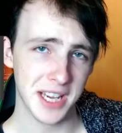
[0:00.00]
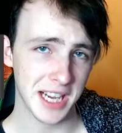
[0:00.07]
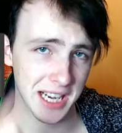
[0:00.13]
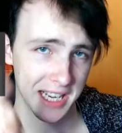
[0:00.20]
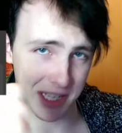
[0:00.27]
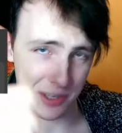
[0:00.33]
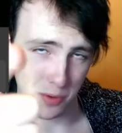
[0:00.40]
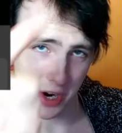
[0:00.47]

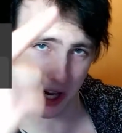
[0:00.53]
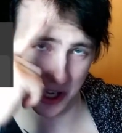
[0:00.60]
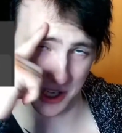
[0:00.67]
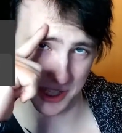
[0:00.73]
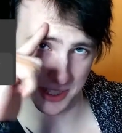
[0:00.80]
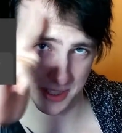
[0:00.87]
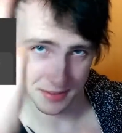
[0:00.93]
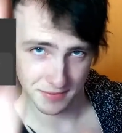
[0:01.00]
English
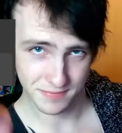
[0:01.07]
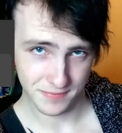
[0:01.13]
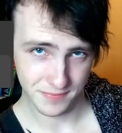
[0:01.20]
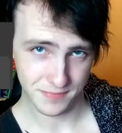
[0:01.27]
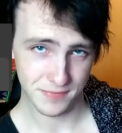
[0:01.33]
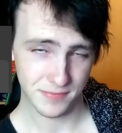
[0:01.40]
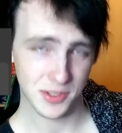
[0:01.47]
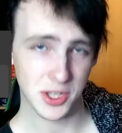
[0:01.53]
words.
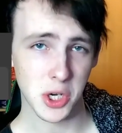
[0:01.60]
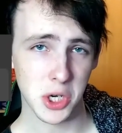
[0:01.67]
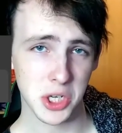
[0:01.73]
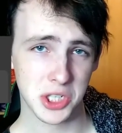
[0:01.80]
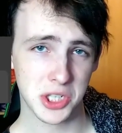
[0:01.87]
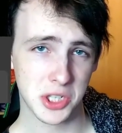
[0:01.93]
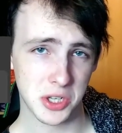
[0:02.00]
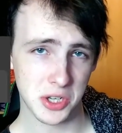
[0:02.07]

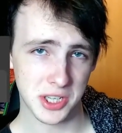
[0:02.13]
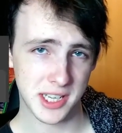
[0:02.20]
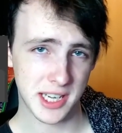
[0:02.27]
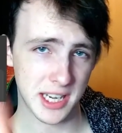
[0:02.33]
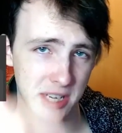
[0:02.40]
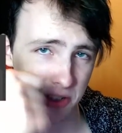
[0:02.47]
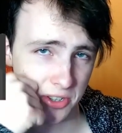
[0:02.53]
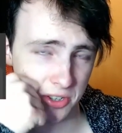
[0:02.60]
Good, good,
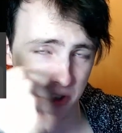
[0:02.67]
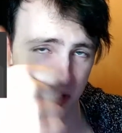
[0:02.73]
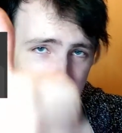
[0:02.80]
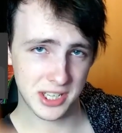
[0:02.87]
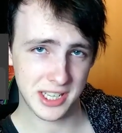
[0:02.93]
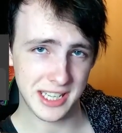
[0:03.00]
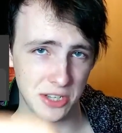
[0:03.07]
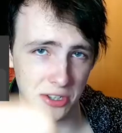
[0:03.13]
good, good,
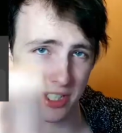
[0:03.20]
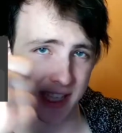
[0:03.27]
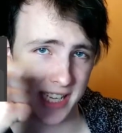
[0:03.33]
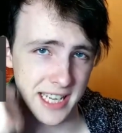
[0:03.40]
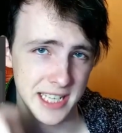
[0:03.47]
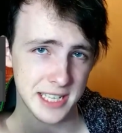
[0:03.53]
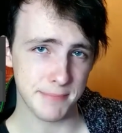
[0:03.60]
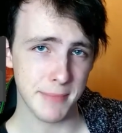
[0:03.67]
good
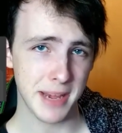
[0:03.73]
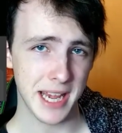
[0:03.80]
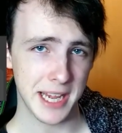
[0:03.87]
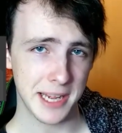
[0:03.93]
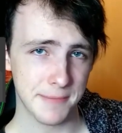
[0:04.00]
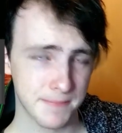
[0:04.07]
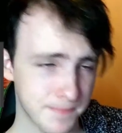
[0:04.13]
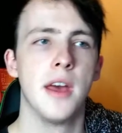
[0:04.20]
did
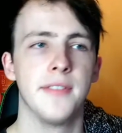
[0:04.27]
me.